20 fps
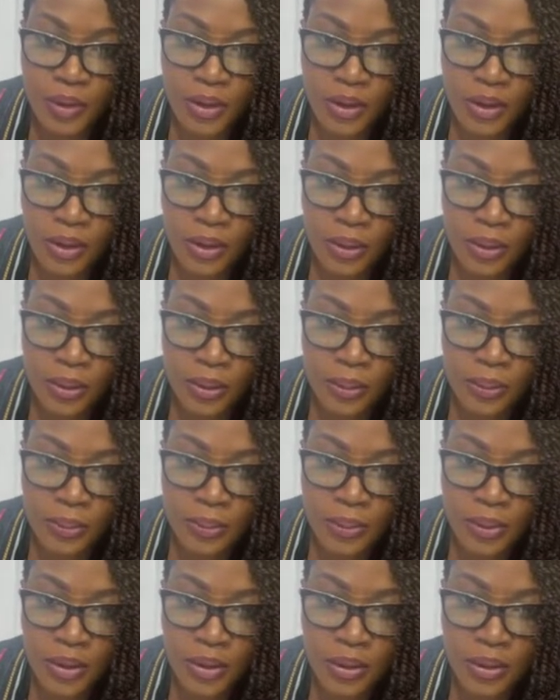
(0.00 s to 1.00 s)

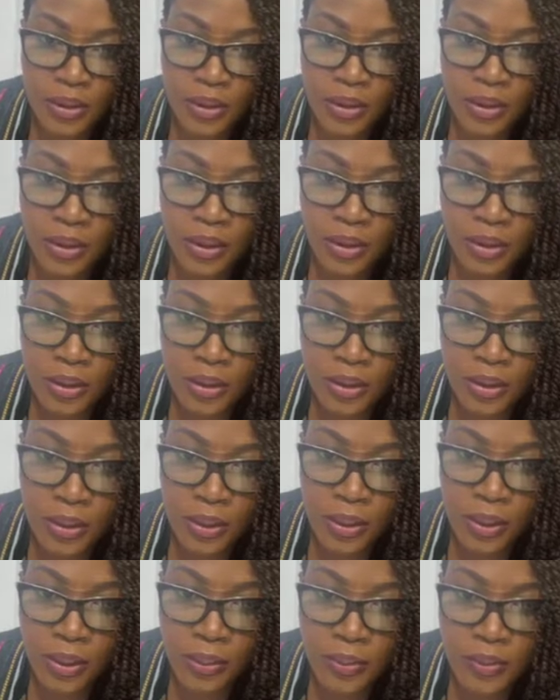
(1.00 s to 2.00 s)

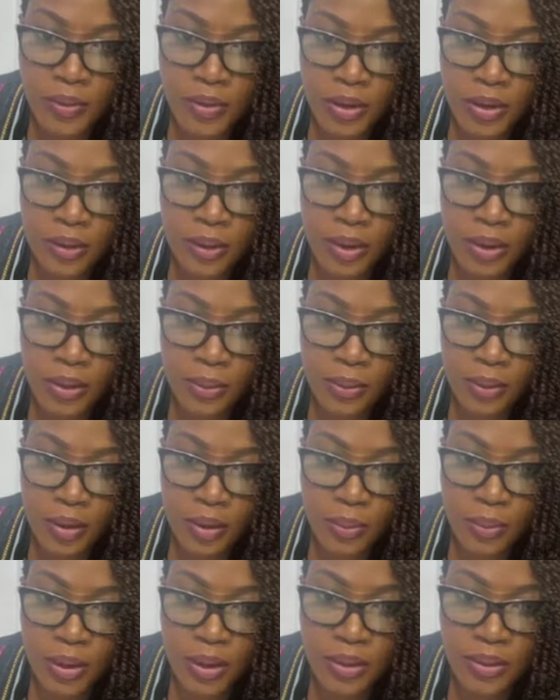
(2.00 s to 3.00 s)
I'm sorry, I'm
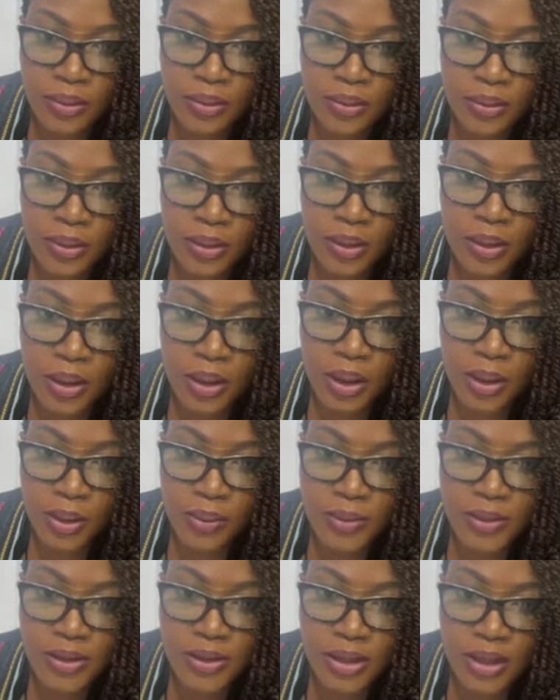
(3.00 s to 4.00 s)
coming.
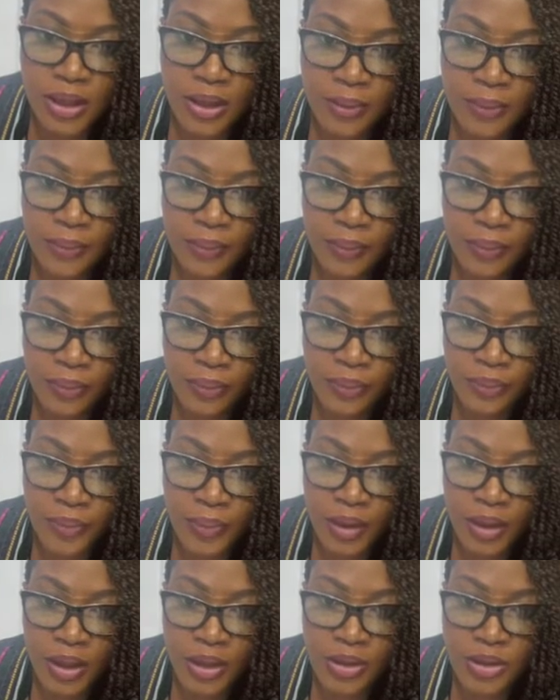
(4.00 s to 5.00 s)
I'm seeing.
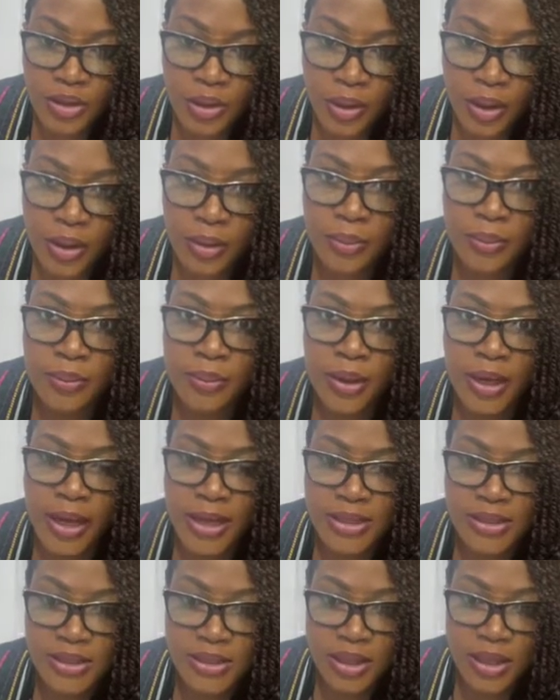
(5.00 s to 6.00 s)
So
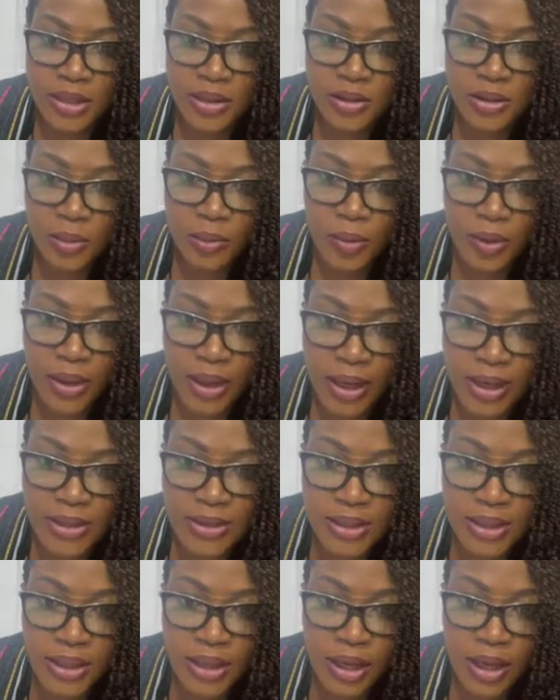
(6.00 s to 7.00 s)
I see someone
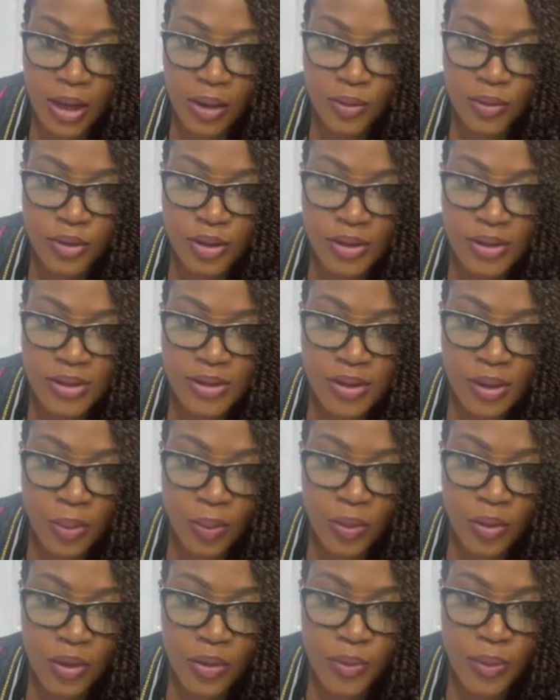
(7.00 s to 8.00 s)
asking, how does
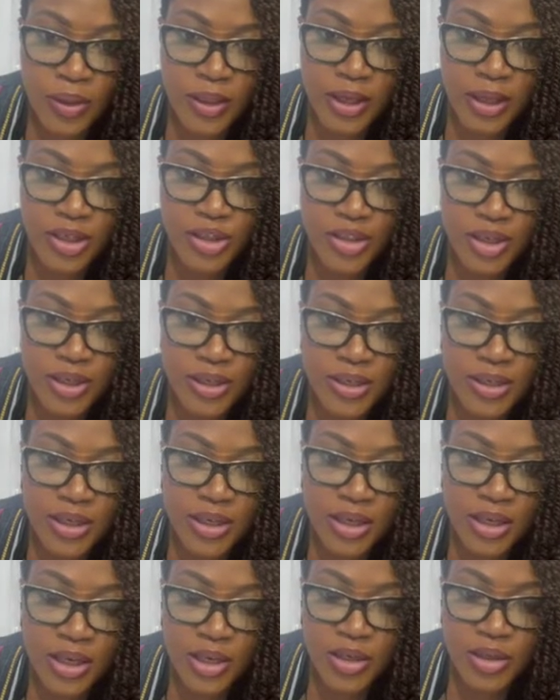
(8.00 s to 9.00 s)
someone with
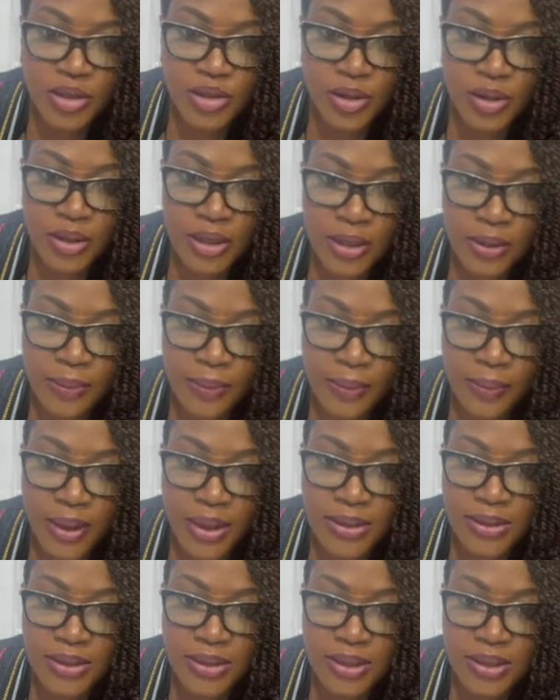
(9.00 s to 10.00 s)
HND study
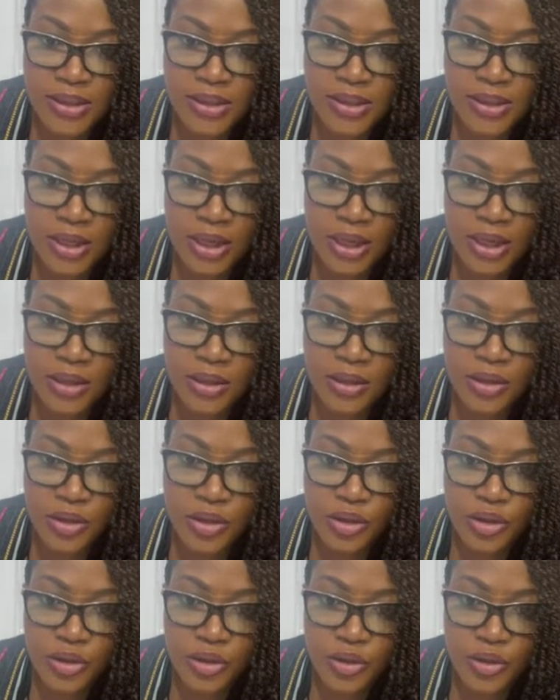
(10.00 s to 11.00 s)
masters in
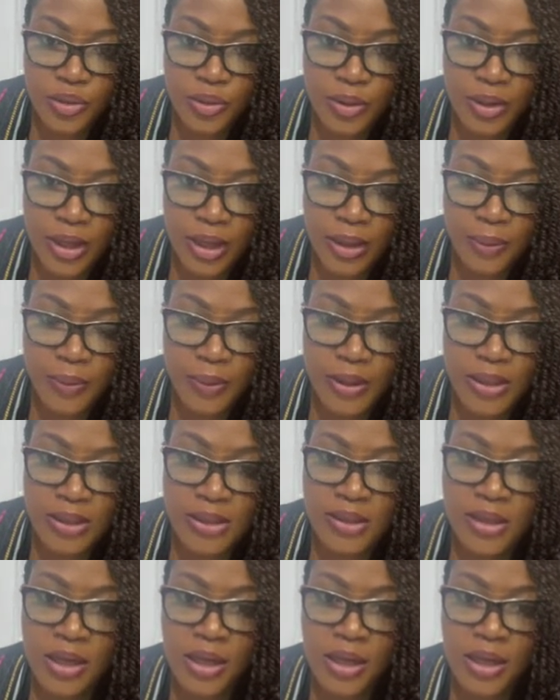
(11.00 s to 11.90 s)
UK, please?